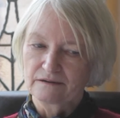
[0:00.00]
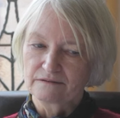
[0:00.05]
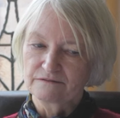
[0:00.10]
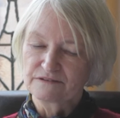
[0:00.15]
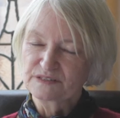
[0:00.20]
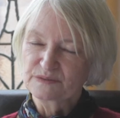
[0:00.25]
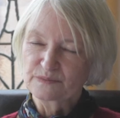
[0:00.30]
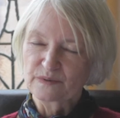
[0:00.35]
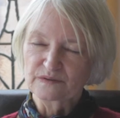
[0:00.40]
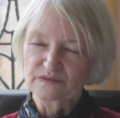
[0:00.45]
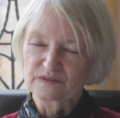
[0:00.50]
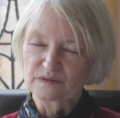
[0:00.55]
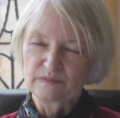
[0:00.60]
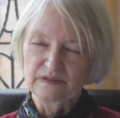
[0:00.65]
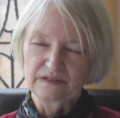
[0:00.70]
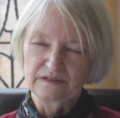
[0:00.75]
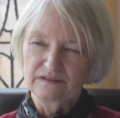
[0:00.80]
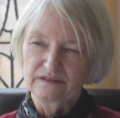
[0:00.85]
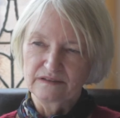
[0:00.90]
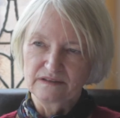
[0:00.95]

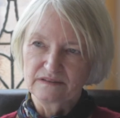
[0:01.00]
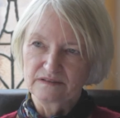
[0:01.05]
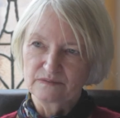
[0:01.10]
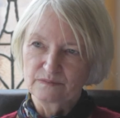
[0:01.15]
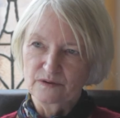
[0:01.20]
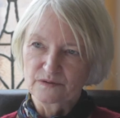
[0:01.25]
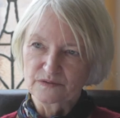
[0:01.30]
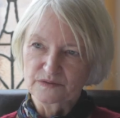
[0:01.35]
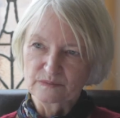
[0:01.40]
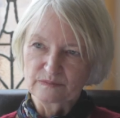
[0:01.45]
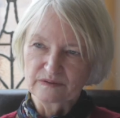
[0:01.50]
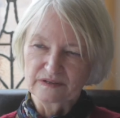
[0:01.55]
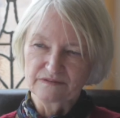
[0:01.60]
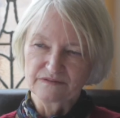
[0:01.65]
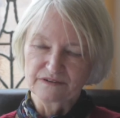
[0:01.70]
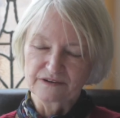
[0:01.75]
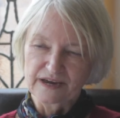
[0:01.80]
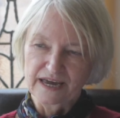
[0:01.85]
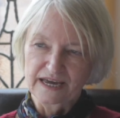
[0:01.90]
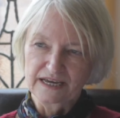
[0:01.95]
responsibilities possibly
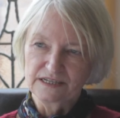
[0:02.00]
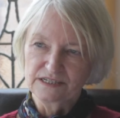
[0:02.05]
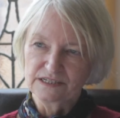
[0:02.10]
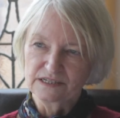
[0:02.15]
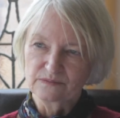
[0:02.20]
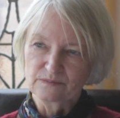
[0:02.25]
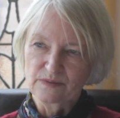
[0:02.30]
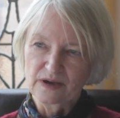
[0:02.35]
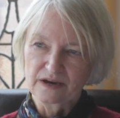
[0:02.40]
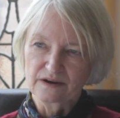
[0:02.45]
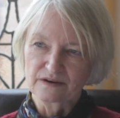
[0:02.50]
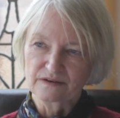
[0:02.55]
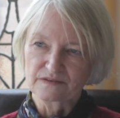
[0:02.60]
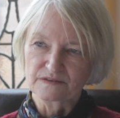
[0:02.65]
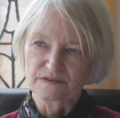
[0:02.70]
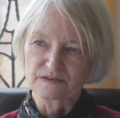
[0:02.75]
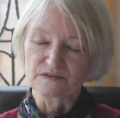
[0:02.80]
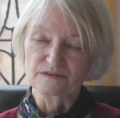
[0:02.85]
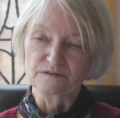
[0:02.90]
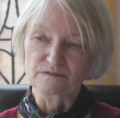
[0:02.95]
for aging
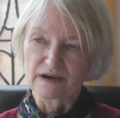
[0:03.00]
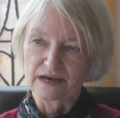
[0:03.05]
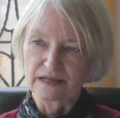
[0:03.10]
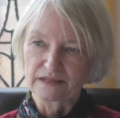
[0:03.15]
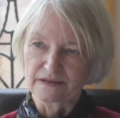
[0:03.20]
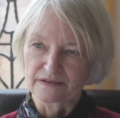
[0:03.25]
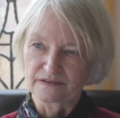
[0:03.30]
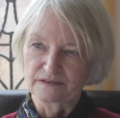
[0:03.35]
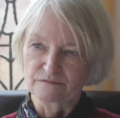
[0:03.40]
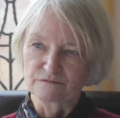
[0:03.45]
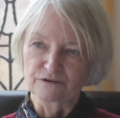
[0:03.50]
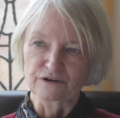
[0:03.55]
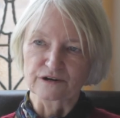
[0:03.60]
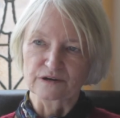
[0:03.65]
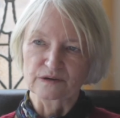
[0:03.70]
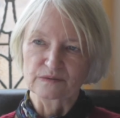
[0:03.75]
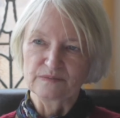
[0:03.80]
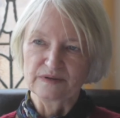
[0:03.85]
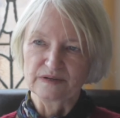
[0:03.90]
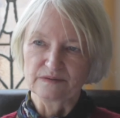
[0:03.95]
parents as well as
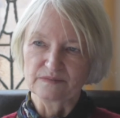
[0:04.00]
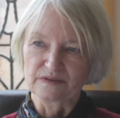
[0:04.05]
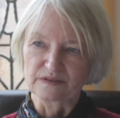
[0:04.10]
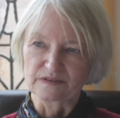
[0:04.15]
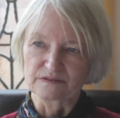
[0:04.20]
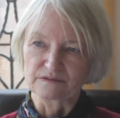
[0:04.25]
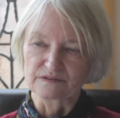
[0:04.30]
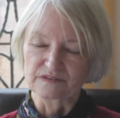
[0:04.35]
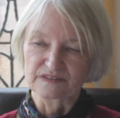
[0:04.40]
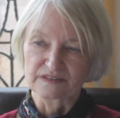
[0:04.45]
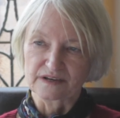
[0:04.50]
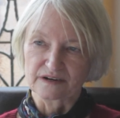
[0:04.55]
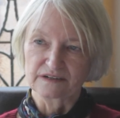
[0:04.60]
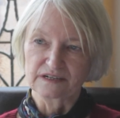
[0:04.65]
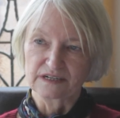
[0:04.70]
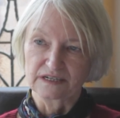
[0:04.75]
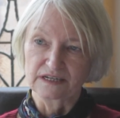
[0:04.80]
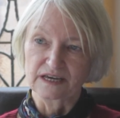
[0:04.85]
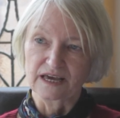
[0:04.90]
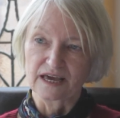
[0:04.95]
work commitments were
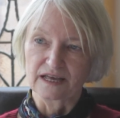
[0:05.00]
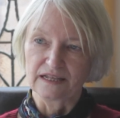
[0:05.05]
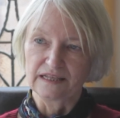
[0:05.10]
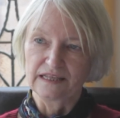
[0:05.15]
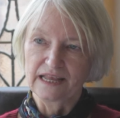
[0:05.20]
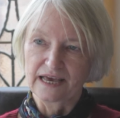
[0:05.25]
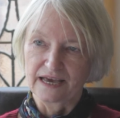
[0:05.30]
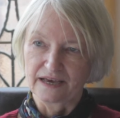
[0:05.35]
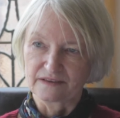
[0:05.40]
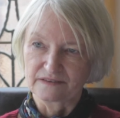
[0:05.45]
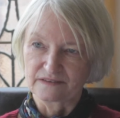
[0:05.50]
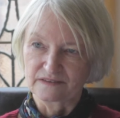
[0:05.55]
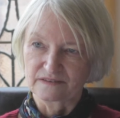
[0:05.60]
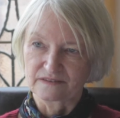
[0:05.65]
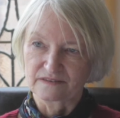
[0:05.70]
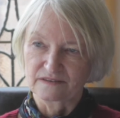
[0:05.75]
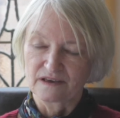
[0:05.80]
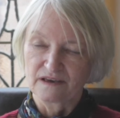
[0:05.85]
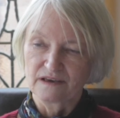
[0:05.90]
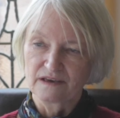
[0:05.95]
starting to get
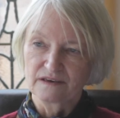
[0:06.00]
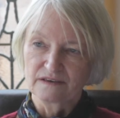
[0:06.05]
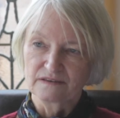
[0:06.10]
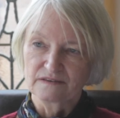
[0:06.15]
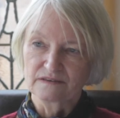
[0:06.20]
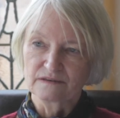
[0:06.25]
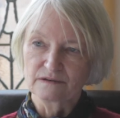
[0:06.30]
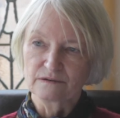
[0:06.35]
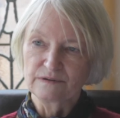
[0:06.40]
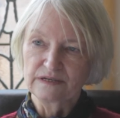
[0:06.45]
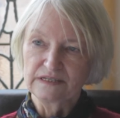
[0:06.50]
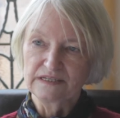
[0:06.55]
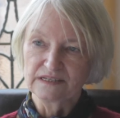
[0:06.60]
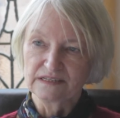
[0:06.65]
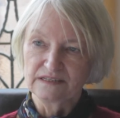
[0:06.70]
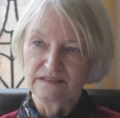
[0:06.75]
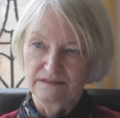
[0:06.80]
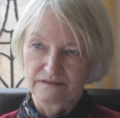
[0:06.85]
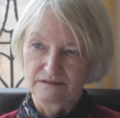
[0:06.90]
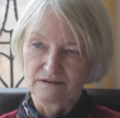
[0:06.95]
less. So we
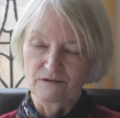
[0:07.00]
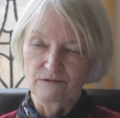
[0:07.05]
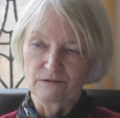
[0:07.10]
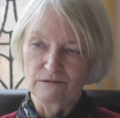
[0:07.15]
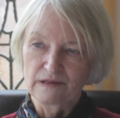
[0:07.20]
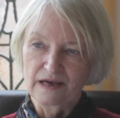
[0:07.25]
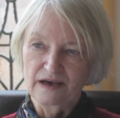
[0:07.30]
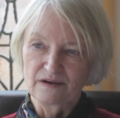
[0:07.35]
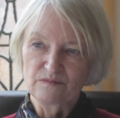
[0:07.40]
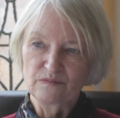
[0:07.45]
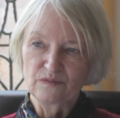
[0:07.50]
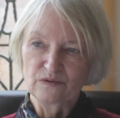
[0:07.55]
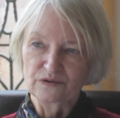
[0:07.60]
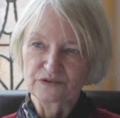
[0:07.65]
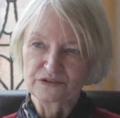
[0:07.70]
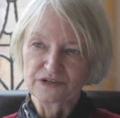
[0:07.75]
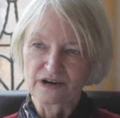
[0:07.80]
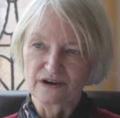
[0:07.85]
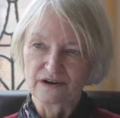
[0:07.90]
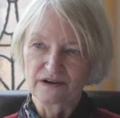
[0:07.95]
did all have more
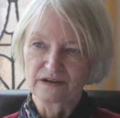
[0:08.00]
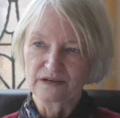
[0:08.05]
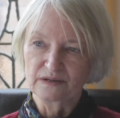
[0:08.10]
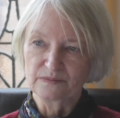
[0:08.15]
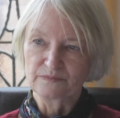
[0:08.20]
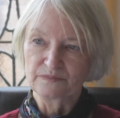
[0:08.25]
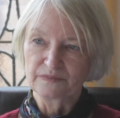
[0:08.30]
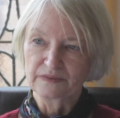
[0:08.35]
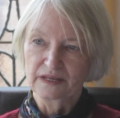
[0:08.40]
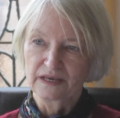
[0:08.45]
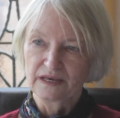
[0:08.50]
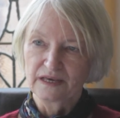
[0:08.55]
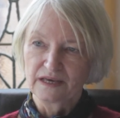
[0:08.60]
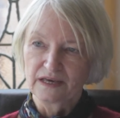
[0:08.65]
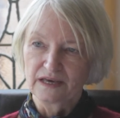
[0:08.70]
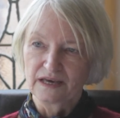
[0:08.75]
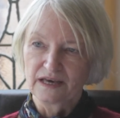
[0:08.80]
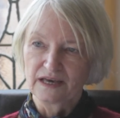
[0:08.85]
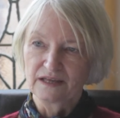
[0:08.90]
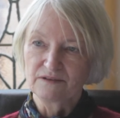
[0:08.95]
time,
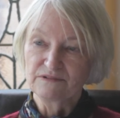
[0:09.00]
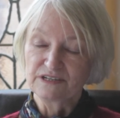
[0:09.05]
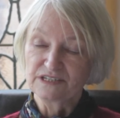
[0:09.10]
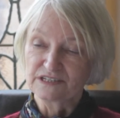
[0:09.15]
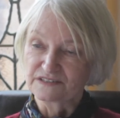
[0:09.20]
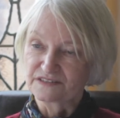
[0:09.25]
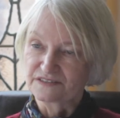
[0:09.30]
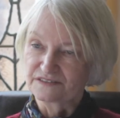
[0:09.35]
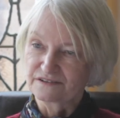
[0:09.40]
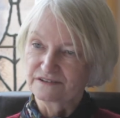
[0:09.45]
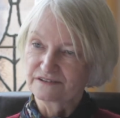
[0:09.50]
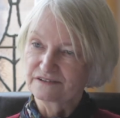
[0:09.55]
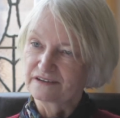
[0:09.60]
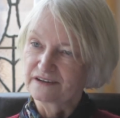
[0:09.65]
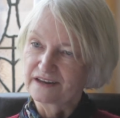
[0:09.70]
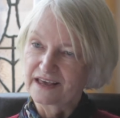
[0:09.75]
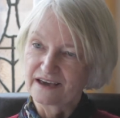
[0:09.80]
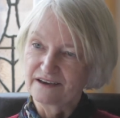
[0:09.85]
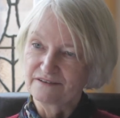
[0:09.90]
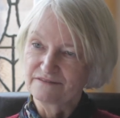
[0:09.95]
and we just
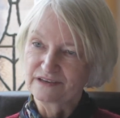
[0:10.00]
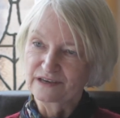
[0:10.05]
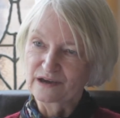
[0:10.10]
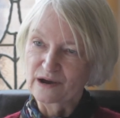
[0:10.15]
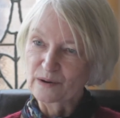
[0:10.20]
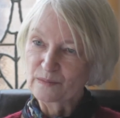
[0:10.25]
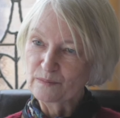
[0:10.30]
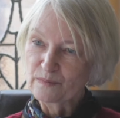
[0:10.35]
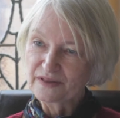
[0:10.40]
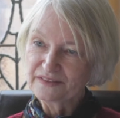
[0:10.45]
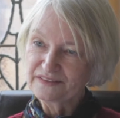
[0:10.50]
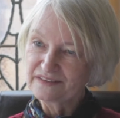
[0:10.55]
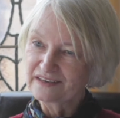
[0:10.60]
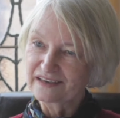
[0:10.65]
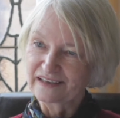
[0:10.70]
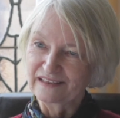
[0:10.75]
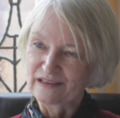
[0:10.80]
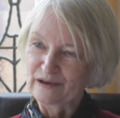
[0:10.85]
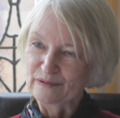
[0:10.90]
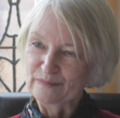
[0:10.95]
started having our Monday
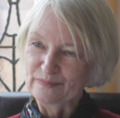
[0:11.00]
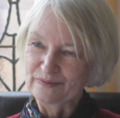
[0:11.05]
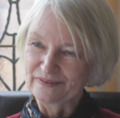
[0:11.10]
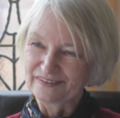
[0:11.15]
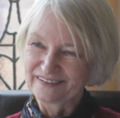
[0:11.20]
club.